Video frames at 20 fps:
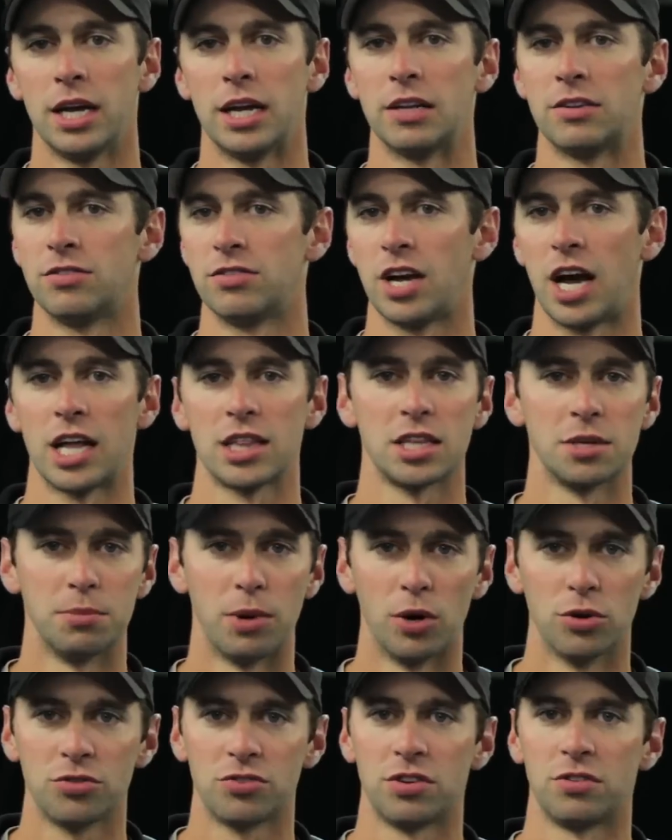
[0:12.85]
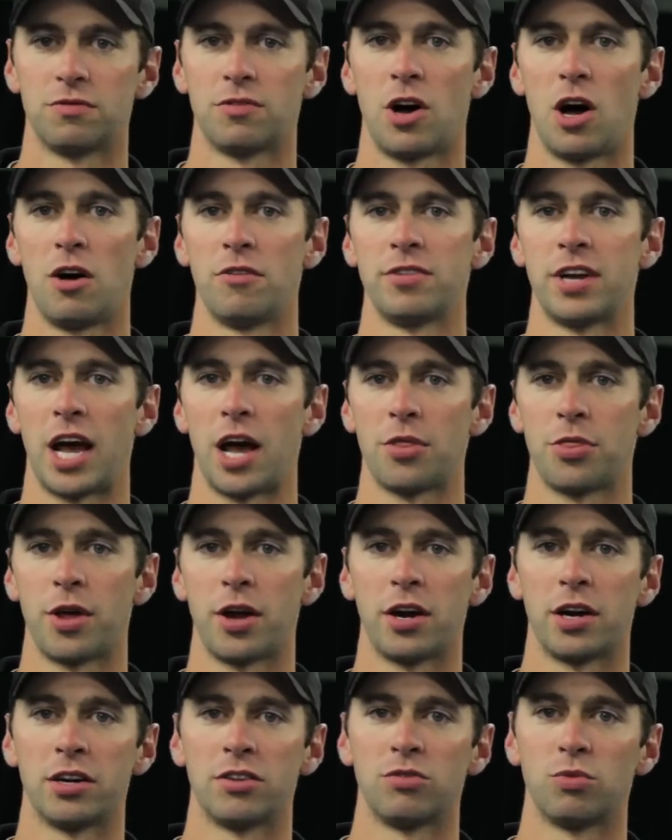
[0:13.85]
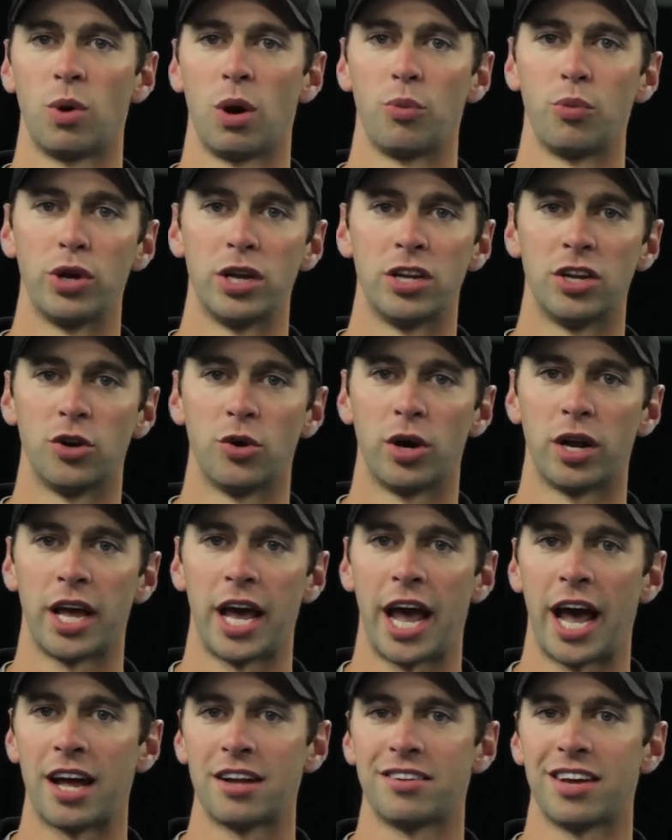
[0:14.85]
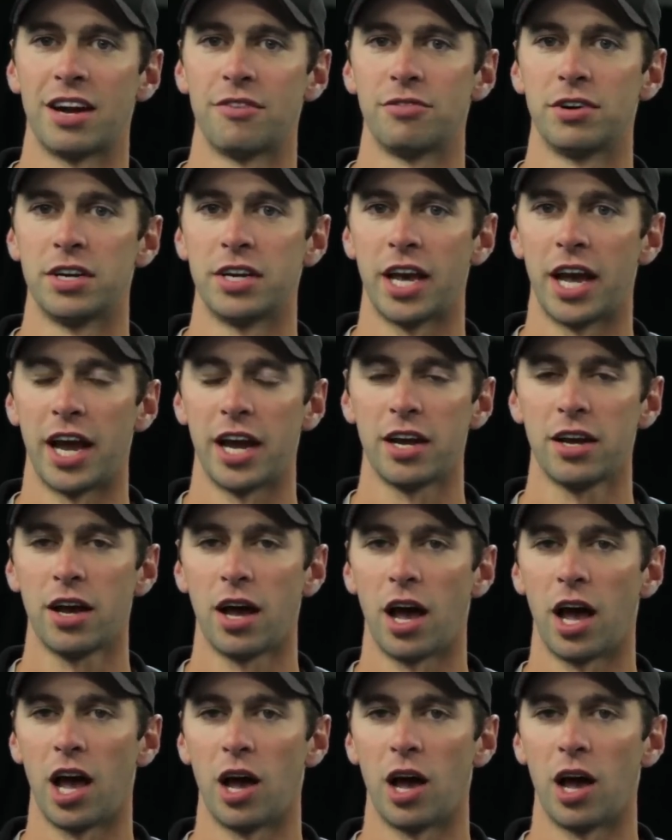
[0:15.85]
It's not the most involved out there. It's what we do at HAT every day.